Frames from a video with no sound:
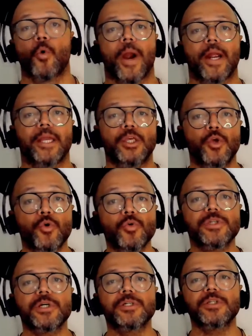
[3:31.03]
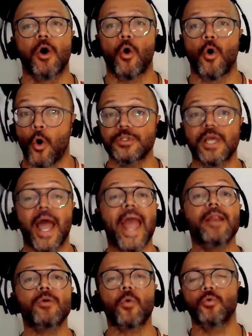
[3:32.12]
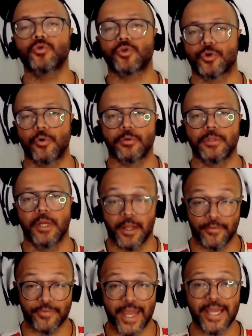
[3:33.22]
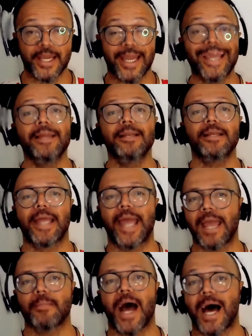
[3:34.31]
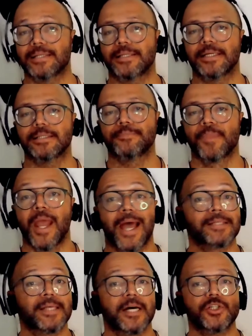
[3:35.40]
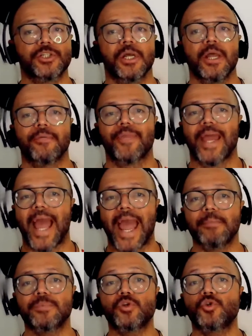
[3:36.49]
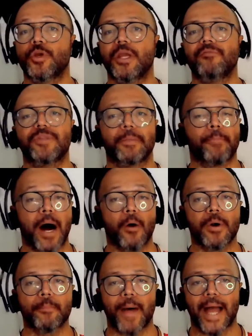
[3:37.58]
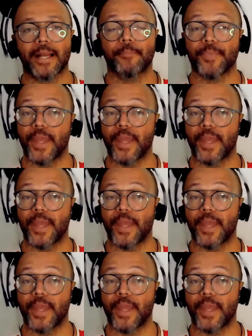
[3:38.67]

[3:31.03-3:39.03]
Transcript: where users owned and controlled their in-game assets. As such, they aimed to give the power back